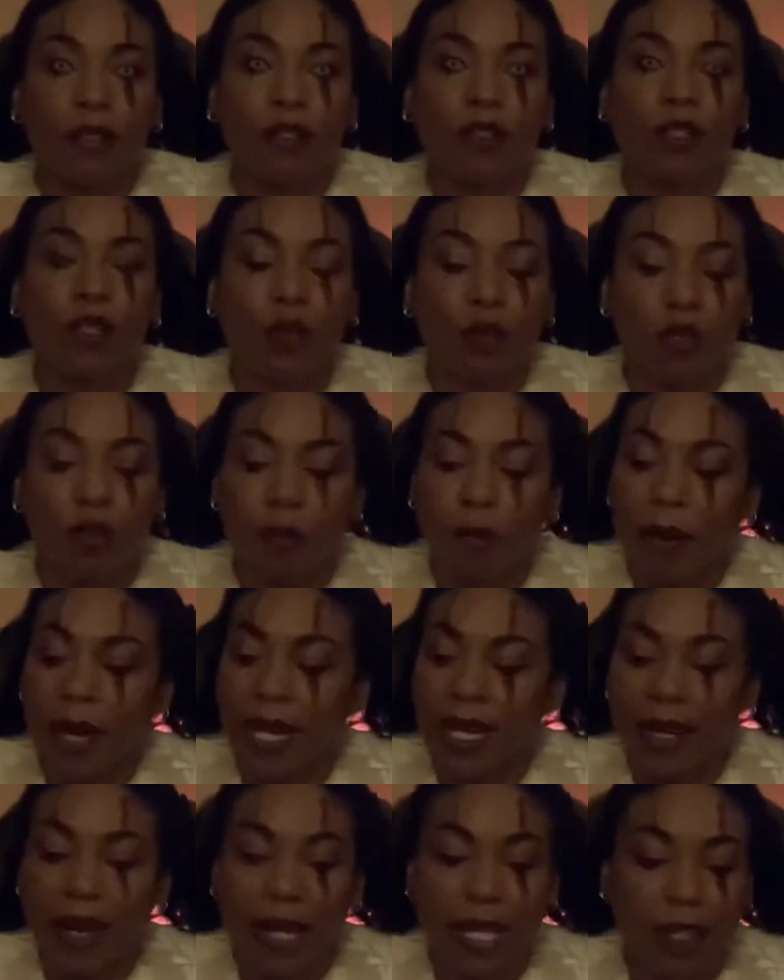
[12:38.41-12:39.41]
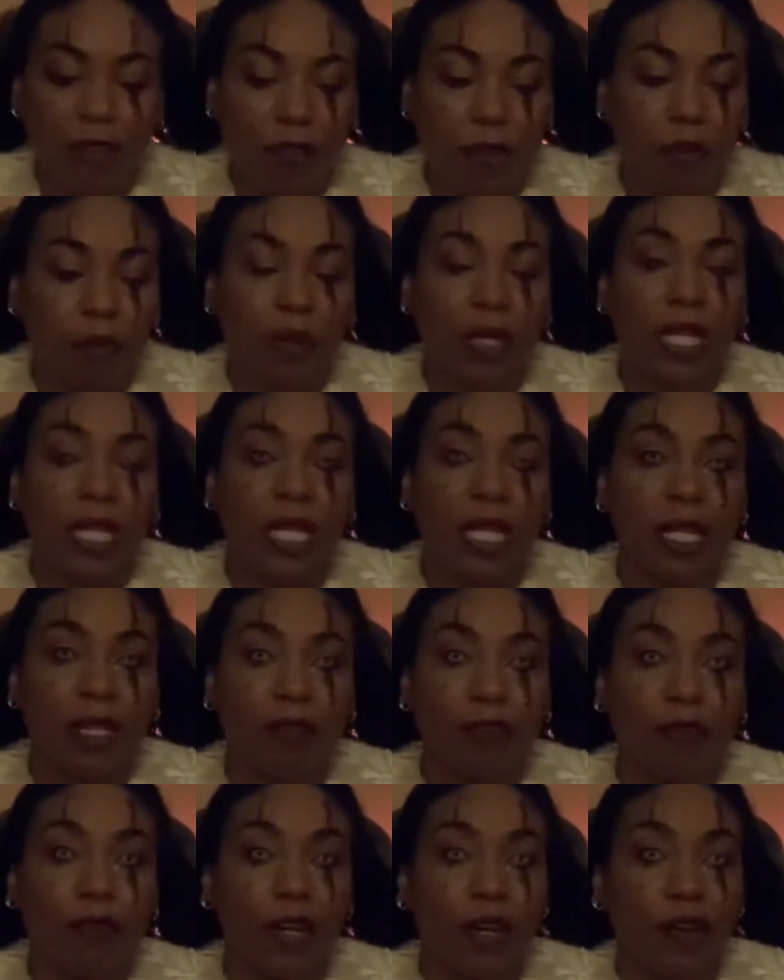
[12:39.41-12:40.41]
So you might not even be in
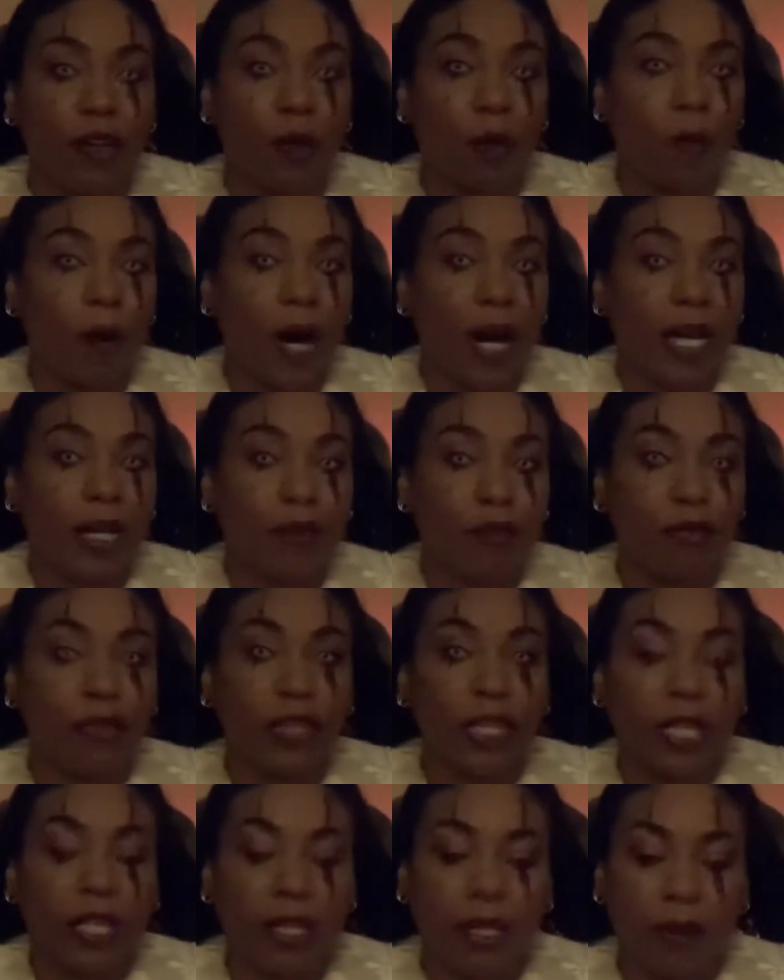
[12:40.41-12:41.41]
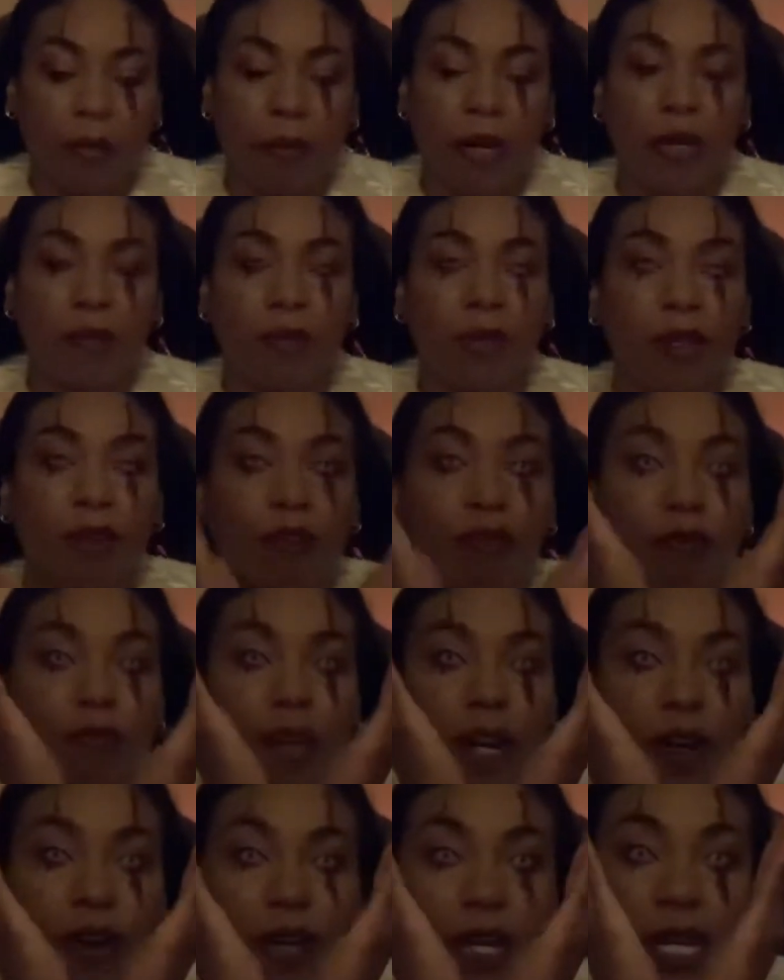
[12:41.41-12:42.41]
a very wide V. It might be a
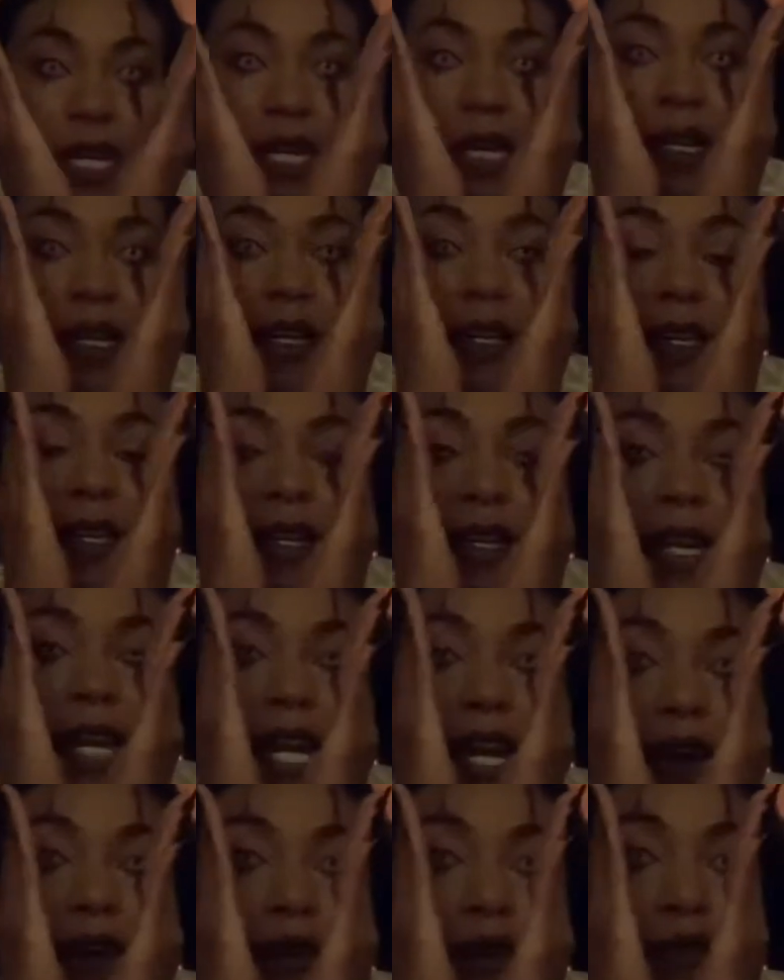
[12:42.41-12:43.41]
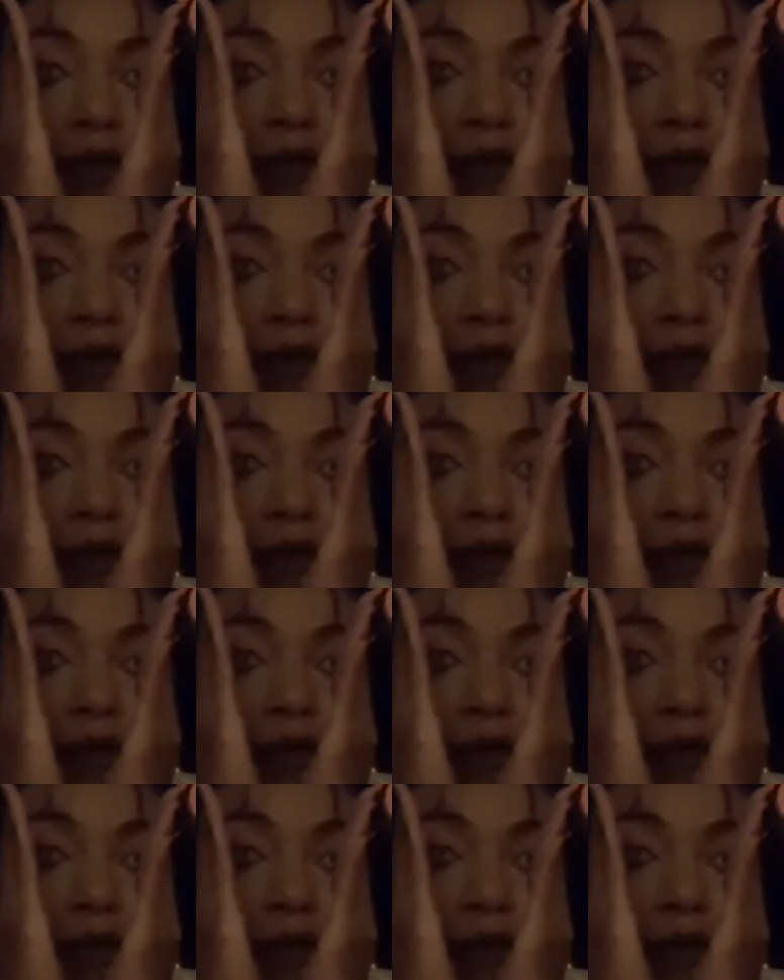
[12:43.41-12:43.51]
very narrow